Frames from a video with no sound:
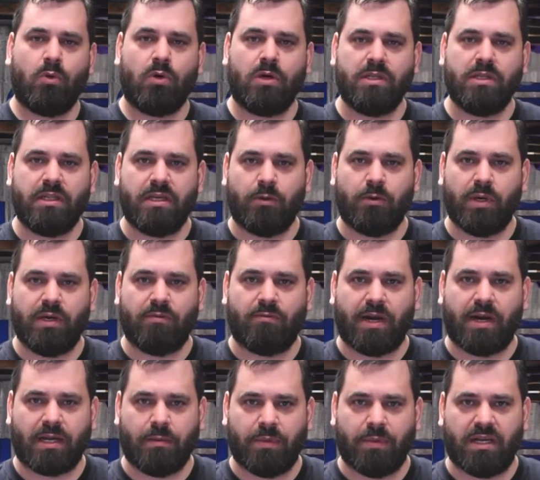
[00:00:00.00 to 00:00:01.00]
one that we
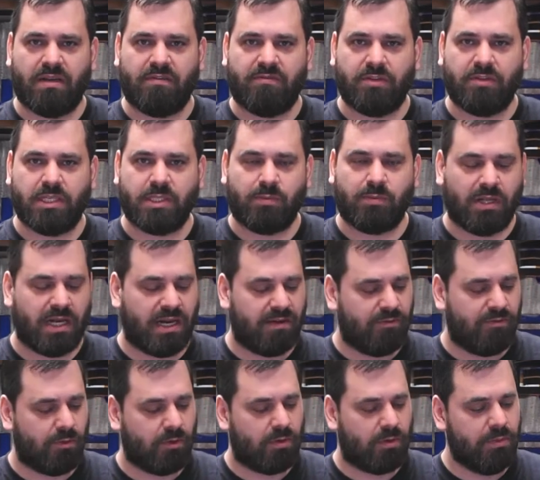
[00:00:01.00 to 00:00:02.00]
recommend for this
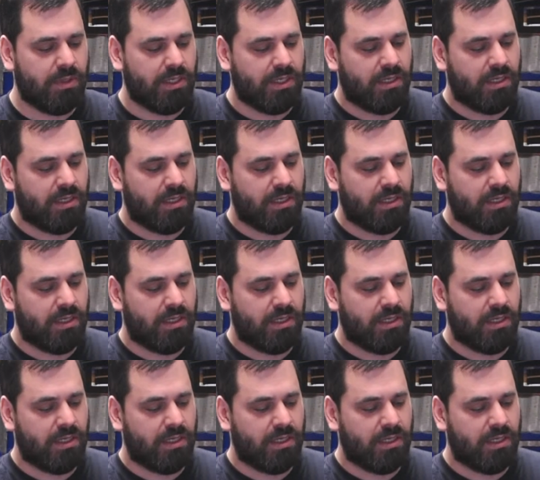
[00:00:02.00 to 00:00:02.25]
platform